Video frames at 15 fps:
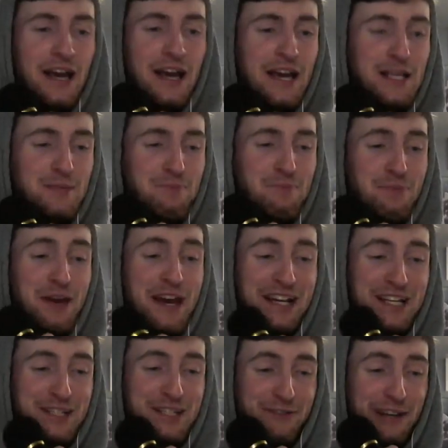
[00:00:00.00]
his
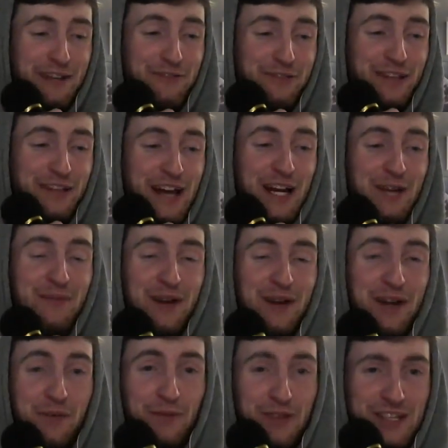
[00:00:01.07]
biggest red flag
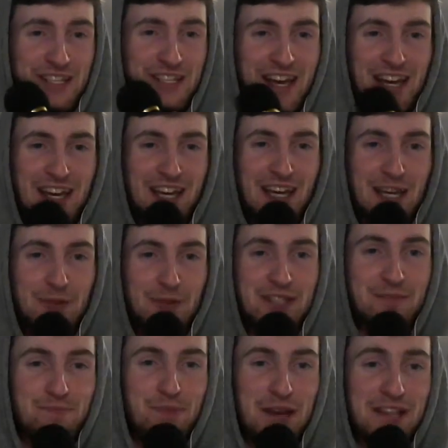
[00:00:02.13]
about him was he
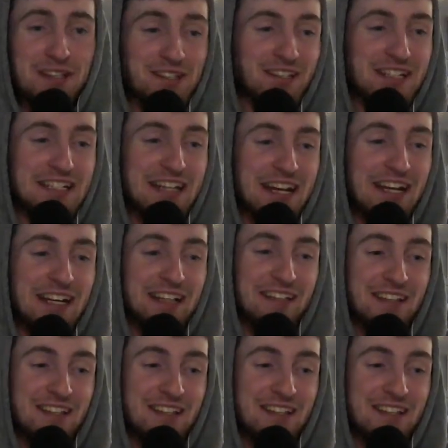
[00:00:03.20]
was basically dating this